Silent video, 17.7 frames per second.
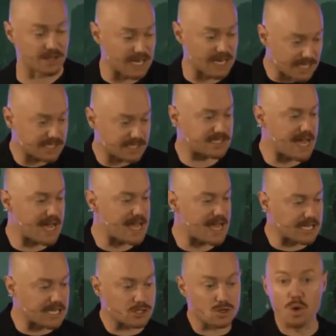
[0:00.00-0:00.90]
Now, the next
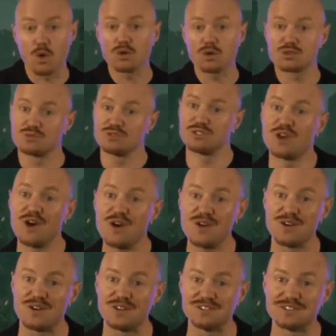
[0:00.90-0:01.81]
day, his horse
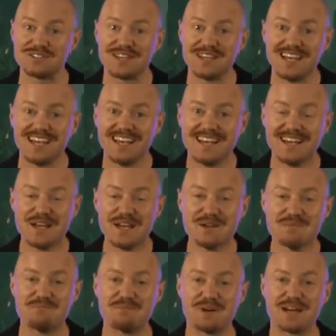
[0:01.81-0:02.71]
returned,
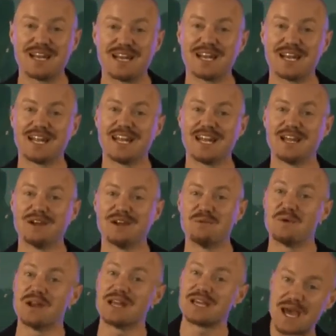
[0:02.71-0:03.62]
but
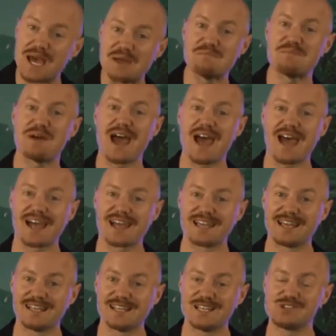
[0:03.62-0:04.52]
when he came
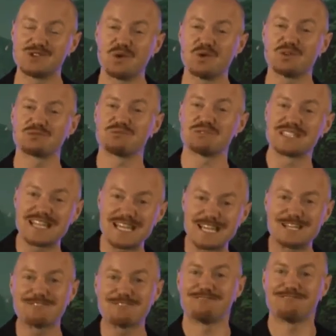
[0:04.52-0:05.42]
back, his horse was
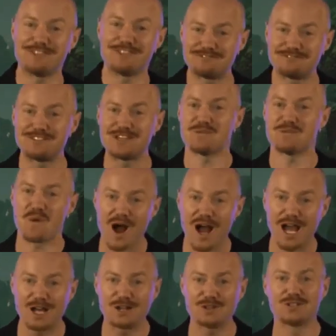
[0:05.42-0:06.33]
leading 50
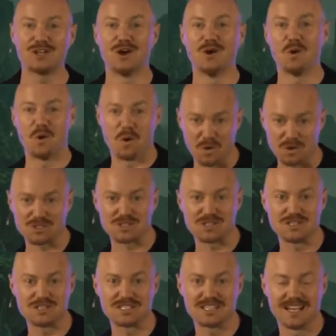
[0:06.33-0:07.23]
wild
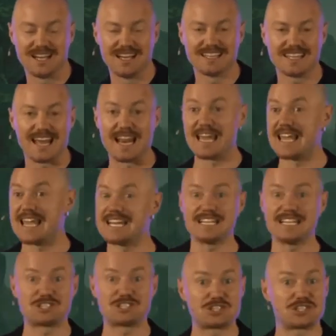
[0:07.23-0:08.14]
horses that
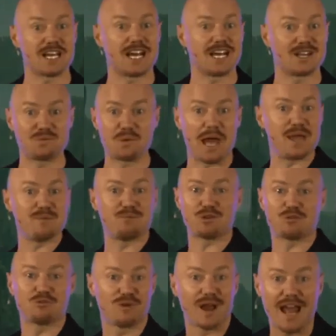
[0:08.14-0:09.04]
he and his son were
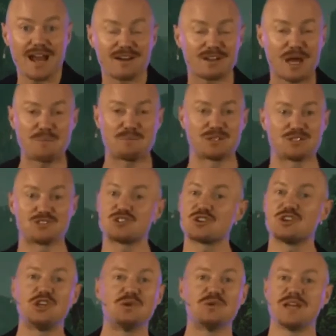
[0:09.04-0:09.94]
able to round up and
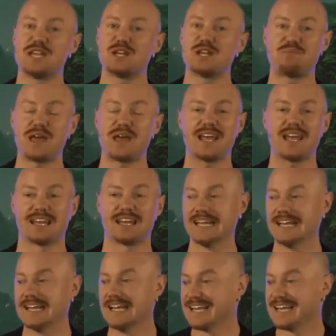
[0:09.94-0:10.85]
secure in a
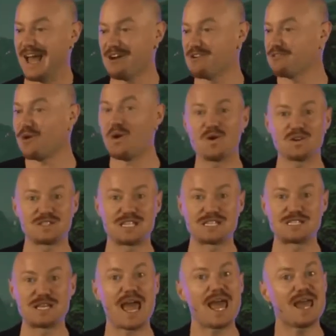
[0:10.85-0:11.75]
pen. Now, of
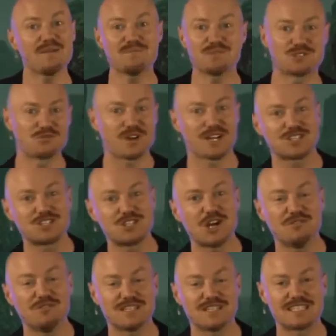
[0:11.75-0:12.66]
course, his neighbors
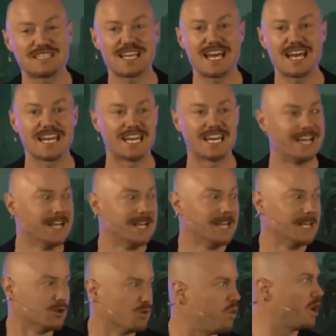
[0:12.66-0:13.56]
rushed over to say,
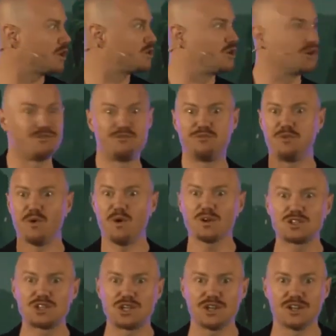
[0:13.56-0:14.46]
What good
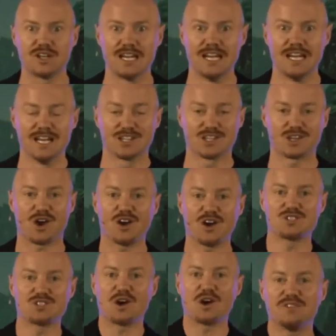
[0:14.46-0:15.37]
fortune! The
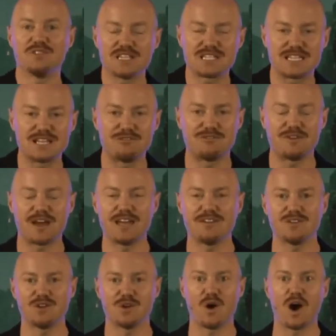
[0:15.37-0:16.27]
gods obviously
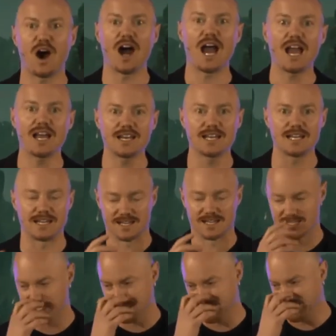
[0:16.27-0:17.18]
favor you
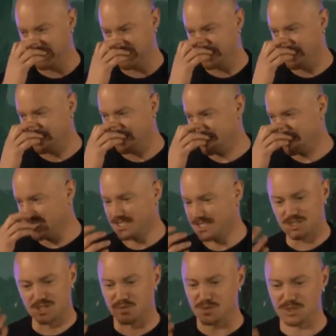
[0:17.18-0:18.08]
highly.
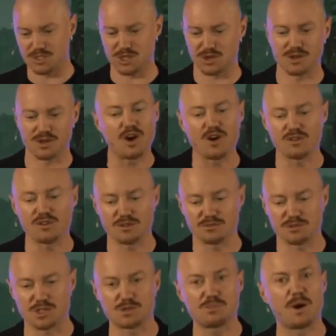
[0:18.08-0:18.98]
To which he could
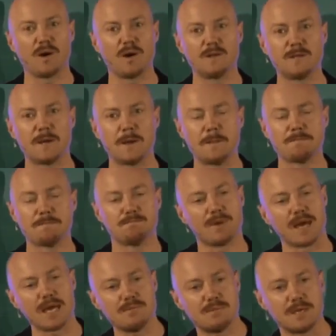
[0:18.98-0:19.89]
only respond,
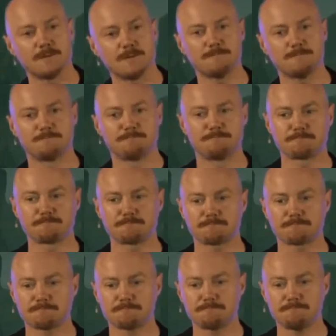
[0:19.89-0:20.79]
Maybe.
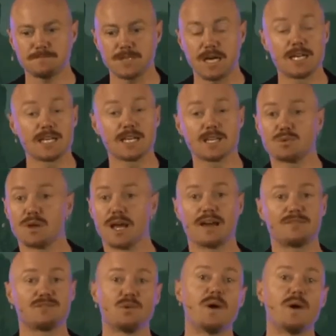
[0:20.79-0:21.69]
I guess
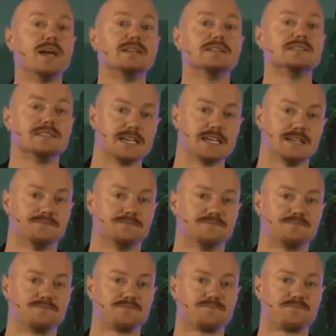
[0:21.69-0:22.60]
we'll have to wait and see.
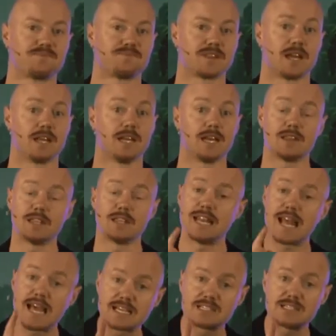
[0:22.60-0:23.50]
Now, the
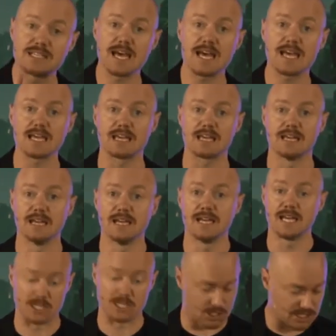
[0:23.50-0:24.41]
next day,
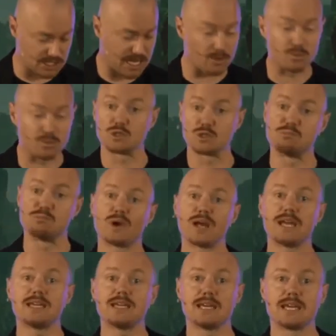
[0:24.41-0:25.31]
his son was
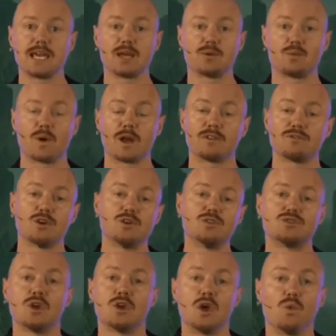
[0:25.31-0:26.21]
breaking in one of
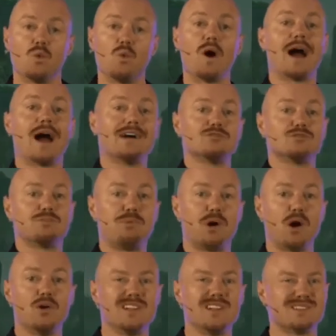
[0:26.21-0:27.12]
those
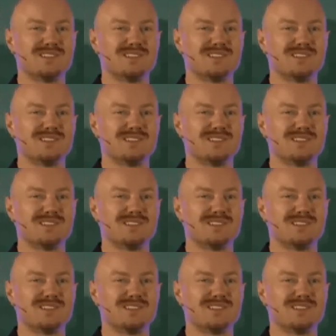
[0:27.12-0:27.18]
wild